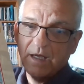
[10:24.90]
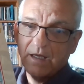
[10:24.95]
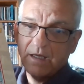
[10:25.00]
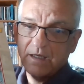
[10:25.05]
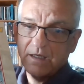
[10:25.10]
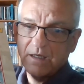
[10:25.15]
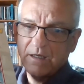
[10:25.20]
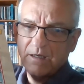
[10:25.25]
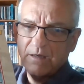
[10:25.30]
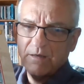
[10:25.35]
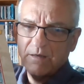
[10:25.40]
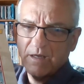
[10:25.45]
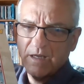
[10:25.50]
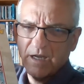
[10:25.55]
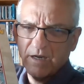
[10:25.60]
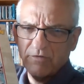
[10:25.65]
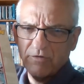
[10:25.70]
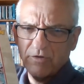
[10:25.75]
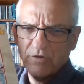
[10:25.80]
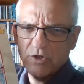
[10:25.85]

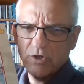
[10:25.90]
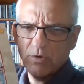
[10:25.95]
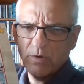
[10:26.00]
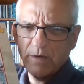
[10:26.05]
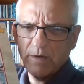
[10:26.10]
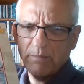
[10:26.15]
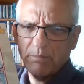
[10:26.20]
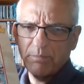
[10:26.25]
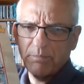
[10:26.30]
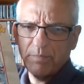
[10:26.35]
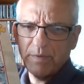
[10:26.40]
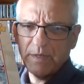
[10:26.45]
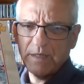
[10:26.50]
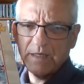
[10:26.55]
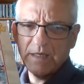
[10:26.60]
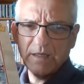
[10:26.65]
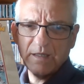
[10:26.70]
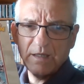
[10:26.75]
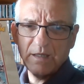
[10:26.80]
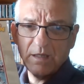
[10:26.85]
Carry On's quite
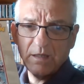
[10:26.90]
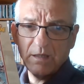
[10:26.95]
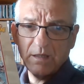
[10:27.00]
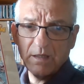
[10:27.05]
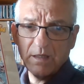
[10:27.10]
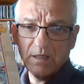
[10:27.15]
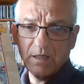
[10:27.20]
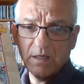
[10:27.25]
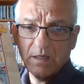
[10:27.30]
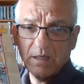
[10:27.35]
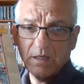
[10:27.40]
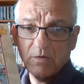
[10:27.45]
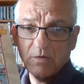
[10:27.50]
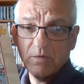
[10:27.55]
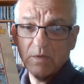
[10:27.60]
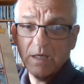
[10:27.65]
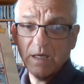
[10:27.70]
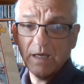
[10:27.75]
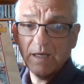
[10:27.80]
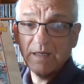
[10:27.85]
big in the
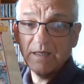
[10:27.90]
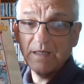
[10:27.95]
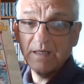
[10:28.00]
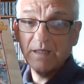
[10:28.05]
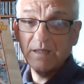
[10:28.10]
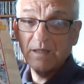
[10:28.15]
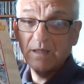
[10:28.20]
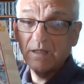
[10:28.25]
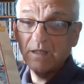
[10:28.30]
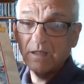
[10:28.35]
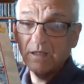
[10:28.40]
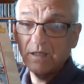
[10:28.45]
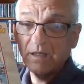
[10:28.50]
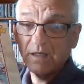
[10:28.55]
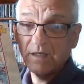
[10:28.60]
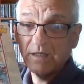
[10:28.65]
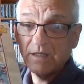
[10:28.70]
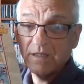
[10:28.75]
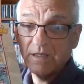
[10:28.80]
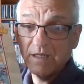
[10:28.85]
UK in the
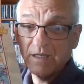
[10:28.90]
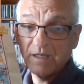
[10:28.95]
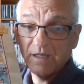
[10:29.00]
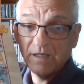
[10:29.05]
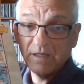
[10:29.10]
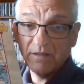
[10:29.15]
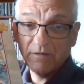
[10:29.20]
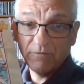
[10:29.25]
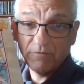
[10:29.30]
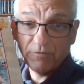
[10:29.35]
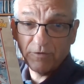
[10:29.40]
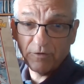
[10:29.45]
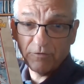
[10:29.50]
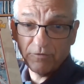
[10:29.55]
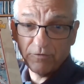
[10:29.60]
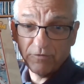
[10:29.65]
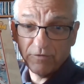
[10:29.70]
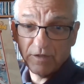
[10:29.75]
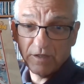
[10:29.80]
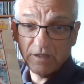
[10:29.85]

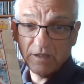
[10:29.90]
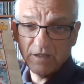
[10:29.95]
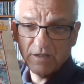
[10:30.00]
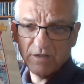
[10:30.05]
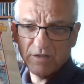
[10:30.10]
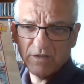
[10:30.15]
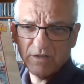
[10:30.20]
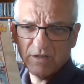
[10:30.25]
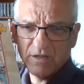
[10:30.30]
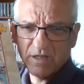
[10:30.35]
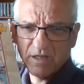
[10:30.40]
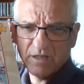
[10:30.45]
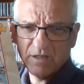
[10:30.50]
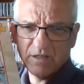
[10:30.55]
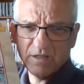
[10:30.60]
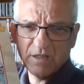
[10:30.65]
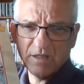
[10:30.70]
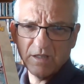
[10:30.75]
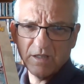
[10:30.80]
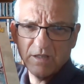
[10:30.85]
1950s,
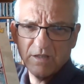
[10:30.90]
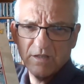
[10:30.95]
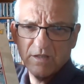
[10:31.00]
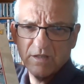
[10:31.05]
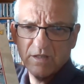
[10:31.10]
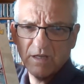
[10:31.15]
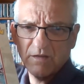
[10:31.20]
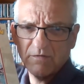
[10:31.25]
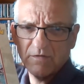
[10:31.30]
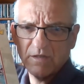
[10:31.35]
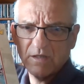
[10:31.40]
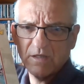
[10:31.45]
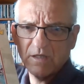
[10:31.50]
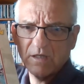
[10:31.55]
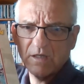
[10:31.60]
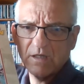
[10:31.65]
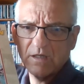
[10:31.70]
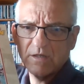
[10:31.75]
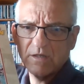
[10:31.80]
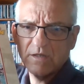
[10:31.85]
60s,
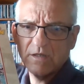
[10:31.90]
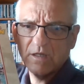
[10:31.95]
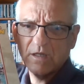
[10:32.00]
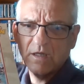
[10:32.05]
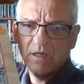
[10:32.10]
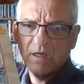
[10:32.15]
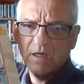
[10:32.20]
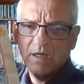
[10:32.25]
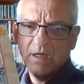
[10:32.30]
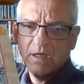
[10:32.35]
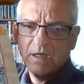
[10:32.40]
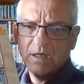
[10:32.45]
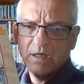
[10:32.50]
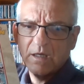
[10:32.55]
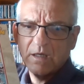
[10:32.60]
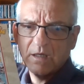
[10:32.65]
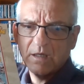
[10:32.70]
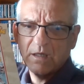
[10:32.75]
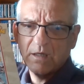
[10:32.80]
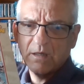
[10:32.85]
70s.
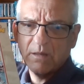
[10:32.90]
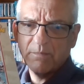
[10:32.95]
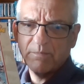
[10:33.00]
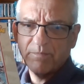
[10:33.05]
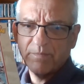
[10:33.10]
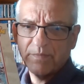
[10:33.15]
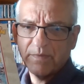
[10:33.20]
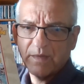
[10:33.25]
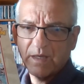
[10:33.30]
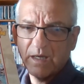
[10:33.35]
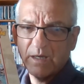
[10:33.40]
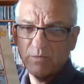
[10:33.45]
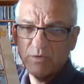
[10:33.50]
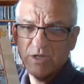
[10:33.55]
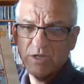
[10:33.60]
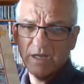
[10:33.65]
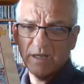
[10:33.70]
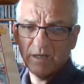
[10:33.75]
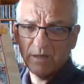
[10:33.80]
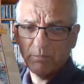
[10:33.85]
I was
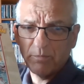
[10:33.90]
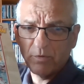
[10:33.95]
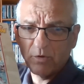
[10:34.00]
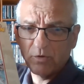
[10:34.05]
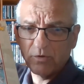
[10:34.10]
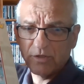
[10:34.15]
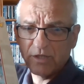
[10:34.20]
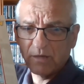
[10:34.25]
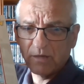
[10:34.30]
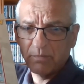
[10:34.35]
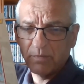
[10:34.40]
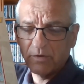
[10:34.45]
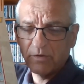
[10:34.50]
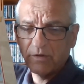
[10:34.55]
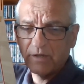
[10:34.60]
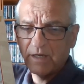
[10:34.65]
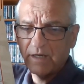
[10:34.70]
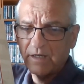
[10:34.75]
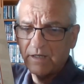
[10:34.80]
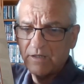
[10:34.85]
kind of brought up
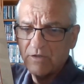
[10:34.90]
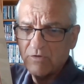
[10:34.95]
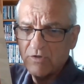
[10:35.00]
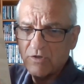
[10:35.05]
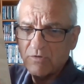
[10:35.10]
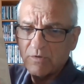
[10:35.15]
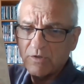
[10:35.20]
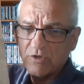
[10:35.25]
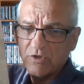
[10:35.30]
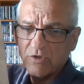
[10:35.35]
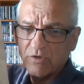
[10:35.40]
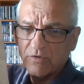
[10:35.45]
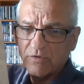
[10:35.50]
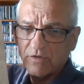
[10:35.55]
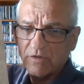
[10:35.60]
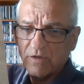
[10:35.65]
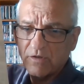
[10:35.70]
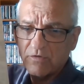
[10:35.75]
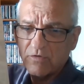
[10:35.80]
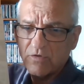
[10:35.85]
on it. I used to enjoy
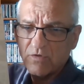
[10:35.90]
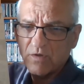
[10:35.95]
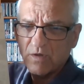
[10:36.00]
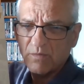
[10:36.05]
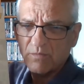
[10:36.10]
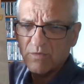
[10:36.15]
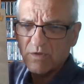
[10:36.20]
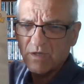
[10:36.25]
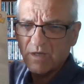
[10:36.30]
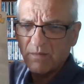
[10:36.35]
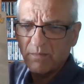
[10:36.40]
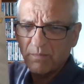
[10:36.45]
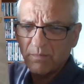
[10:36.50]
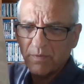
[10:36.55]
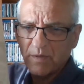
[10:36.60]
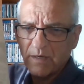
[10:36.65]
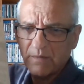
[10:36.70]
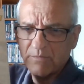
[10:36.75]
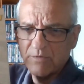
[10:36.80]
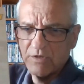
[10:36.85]
those films. They're
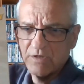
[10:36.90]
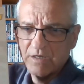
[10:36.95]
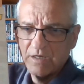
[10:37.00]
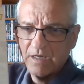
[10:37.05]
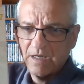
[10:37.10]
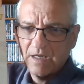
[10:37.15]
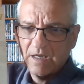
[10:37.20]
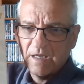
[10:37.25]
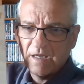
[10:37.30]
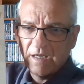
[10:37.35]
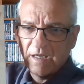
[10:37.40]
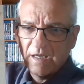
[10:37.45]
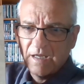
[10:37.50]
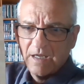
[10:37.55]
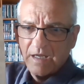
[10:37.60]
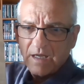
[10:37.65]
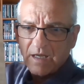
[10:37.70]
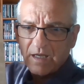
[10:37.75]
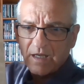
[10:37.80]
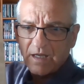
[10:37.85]
perhaps
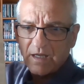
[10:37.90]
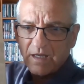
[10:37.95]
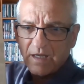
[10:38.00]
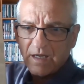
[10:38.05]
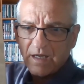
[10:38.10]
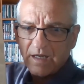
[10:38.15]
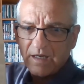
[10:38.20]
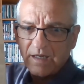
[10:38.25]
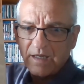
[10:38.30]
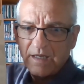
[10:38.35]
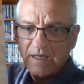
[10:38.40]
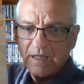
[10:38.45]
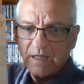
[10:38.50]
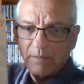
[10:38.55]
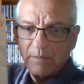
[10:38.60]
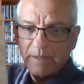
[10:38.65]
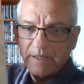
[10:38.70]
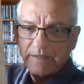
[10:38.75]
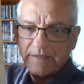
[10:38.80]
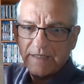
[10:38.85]
a
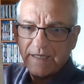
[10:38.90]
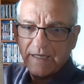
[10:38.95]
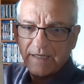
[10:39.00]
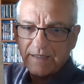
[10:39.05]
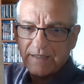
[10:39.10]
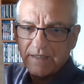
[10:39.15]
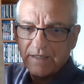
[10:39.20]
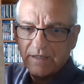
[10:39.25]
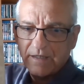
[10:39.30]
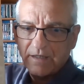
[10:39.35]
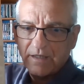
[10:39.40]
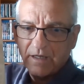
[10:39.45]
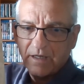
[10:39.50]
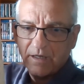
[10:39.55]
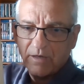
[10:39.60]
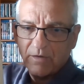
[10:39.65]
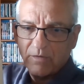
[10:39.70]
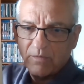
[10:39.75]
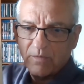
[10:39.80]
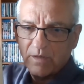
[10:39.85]
little bit dated
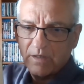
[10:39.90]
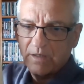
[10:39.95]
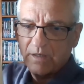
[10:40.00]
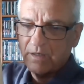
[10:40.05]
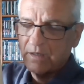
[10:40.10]
now,